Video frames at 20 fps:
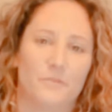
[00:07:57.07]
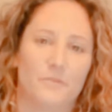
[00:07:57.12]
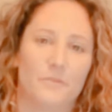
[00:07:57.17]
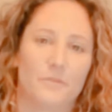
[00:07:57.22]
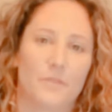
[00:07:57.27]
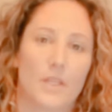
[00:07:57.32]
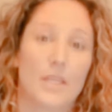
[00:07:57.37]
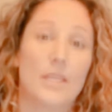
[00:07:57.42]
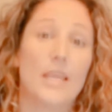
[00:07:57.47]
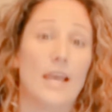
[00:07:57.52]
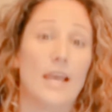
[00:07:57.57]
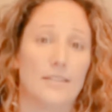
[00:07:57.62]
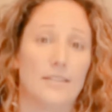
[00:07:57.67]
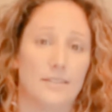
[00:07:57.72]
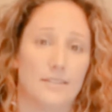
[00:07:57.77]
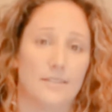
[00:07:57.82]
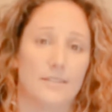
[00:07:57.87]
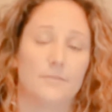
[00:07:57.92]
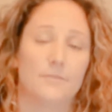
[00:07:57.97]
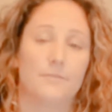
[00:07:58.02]

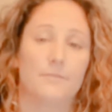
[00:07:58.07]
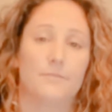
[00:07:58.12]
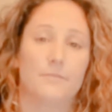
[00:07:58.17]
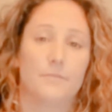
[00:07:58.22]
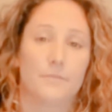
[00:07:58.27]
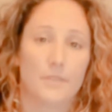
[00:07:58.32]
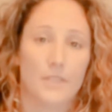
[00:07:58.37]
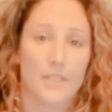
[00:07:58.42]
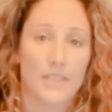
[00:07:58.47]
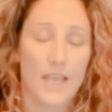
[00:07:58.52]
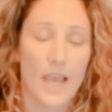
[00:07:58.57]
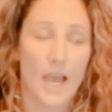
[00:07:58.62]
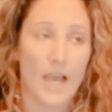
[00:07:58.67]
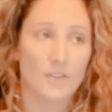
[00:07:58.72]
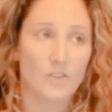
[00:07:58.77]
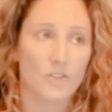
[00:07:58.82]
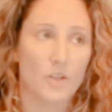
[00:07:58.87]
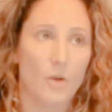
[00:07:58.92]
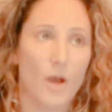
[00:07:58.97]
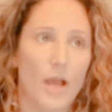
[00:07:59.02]
Yes. Yeah.
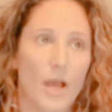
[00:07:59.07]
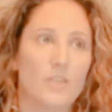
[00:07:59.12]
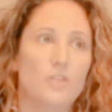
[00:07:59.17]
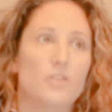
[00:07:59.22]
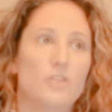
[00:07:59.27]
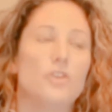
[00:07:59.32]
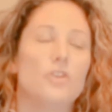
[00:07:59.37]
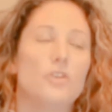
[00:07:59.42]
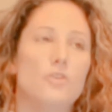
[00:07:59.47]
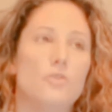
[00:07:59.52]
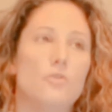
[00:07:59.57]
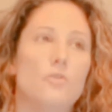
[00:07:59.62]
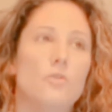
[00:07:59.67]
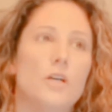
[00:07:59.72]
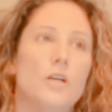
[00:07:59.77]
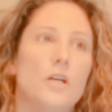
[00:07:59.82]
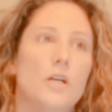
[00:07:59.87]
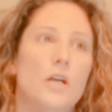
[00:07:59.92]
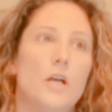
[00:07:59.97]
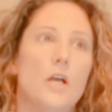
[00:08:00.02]
So I do
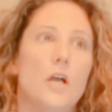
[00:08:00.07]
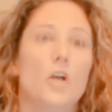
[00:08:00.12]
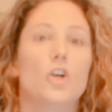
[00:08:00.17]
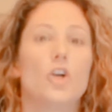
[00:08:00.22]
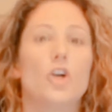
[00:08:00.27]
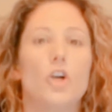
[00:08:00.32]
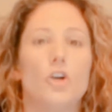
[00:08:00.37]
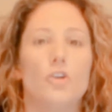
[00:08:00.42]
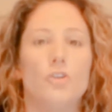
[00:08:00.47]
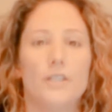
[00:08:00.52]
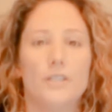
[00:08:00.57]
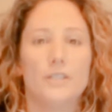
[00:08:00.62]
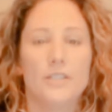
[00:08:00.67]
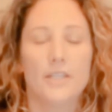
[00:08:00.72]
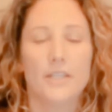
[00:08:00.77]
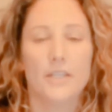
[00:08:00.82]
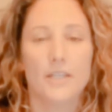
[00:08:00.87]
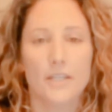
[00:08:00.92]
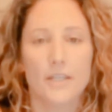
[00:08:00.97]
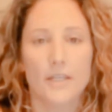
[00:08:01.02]

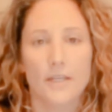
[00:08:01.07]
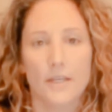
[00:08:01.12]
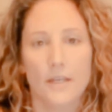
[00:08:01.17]
currently,